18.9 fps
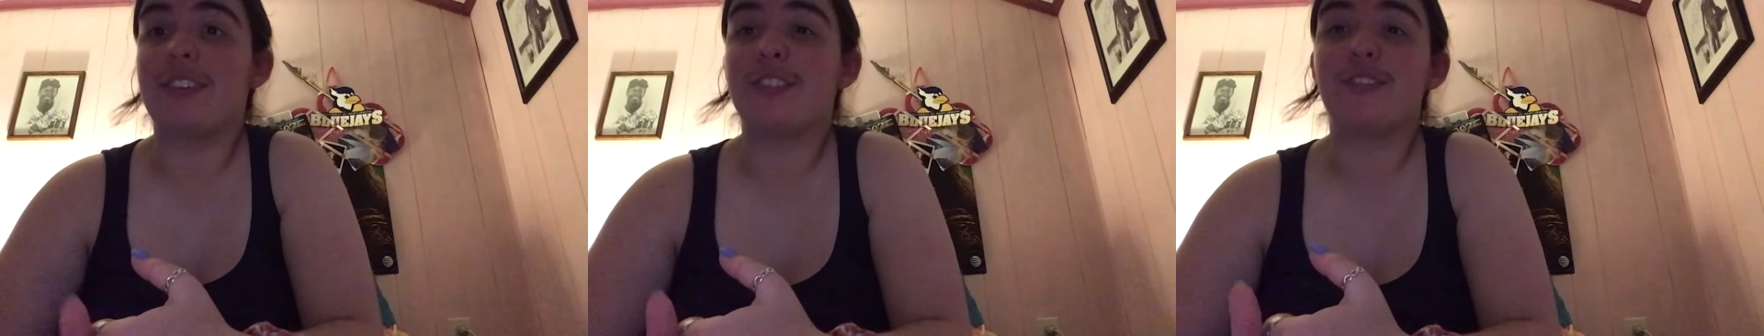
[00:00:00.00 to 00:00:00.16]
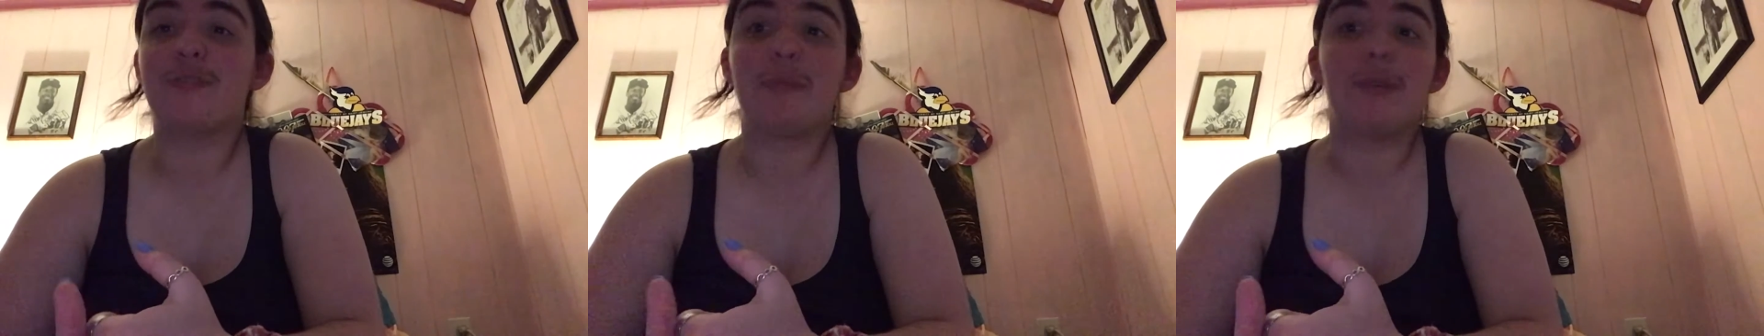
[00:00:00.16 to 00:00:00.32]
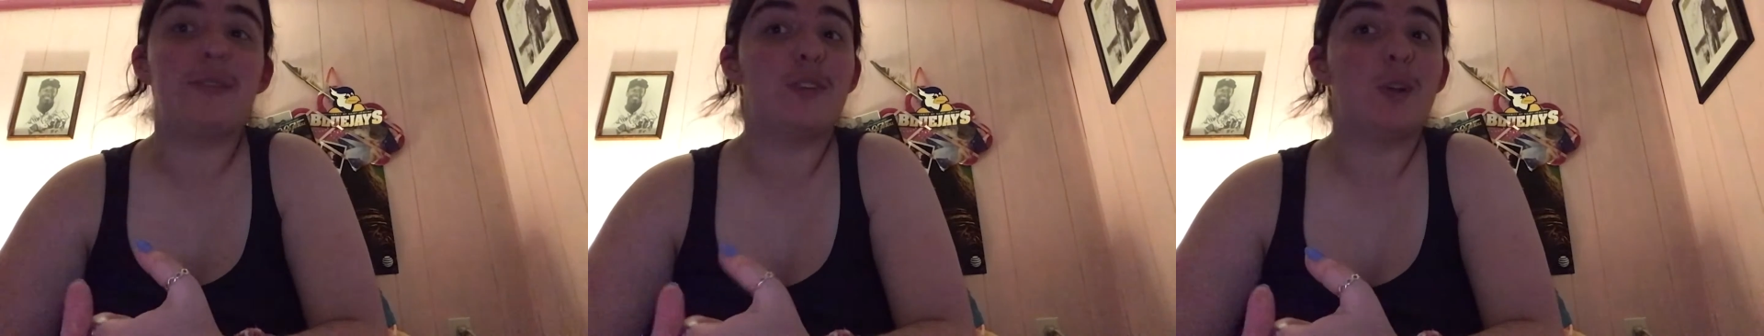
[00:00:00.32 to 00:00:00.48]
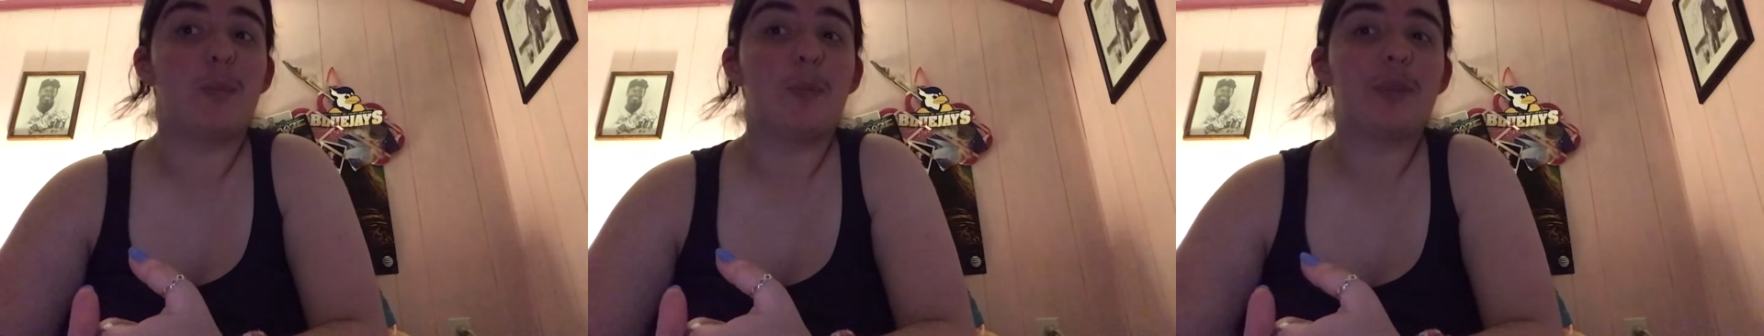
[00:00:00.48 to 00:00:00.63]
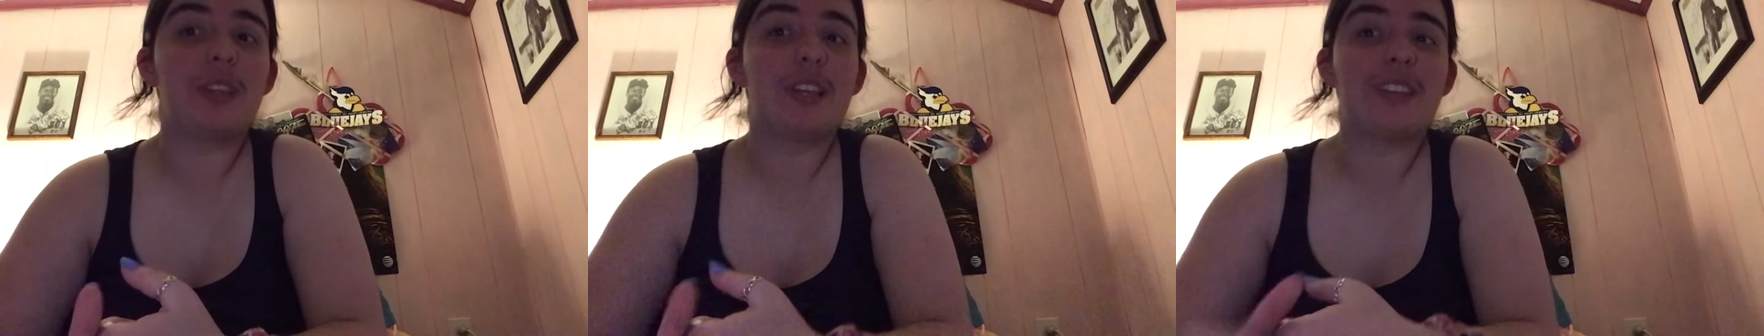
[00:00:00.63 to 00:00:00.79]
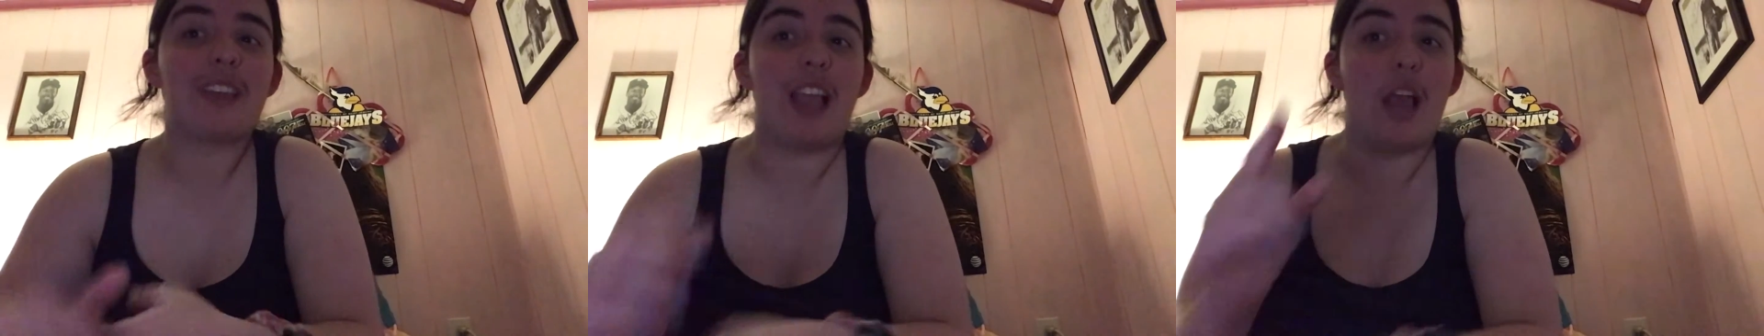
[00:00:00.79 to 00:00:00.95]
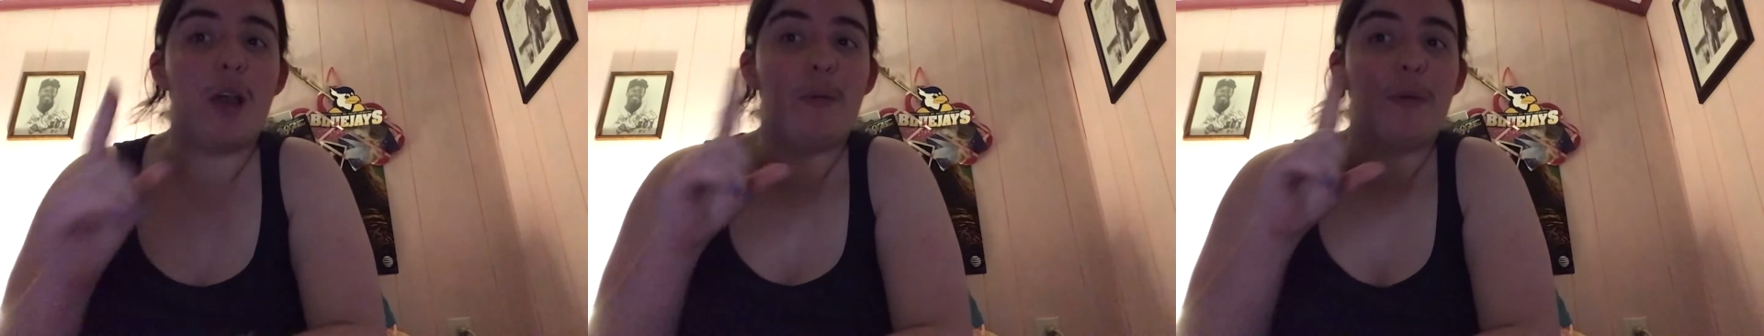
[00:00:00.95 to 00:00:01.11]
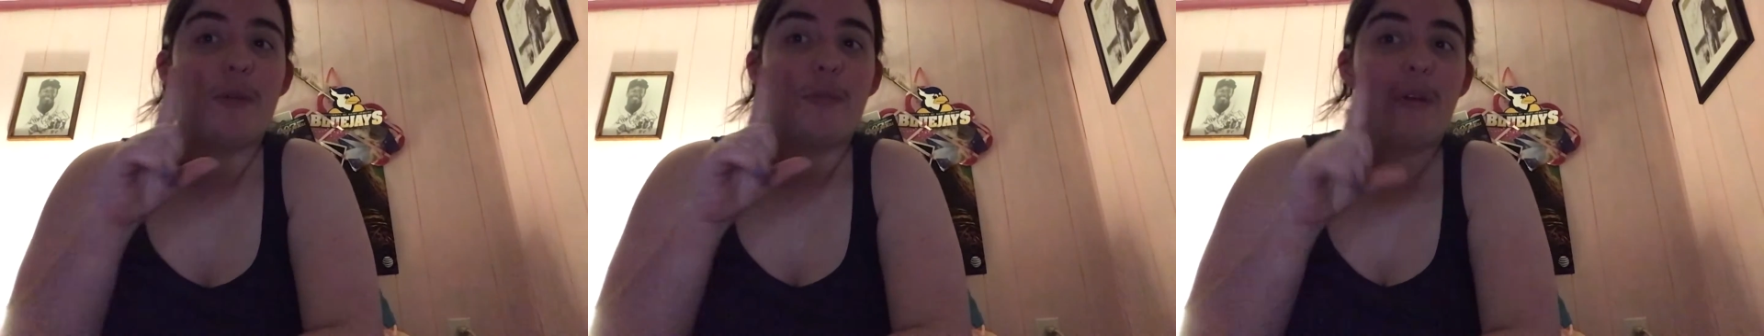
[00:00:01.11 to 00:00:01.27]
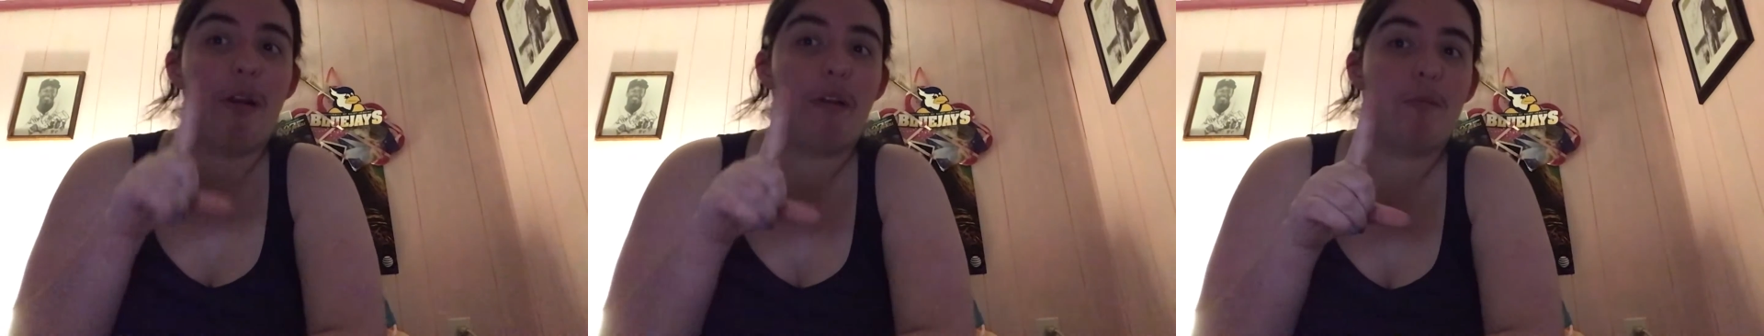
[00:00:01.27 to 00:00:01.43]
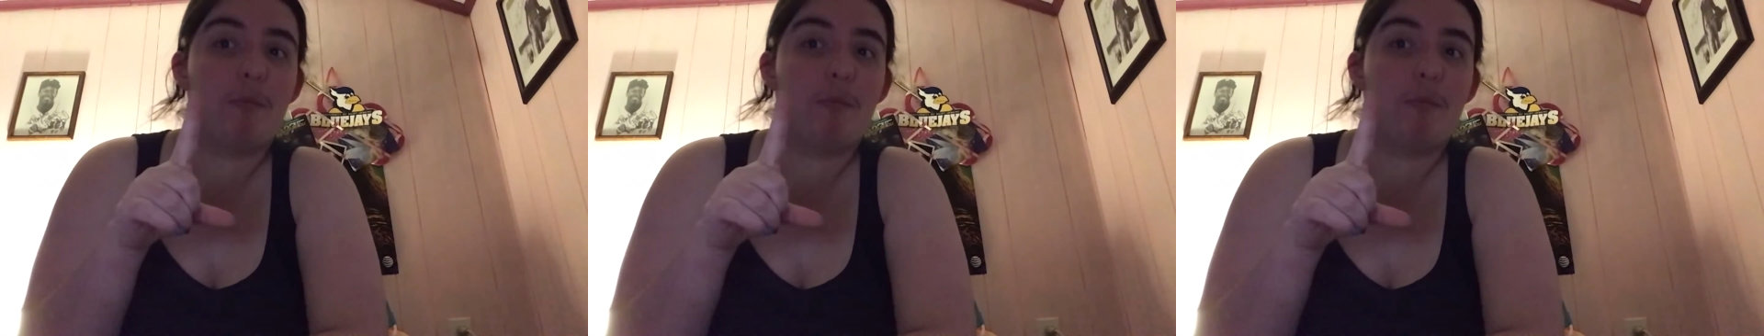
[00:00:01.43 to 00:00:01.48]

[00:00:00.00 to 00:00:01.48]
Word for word: of me filming this, I only read,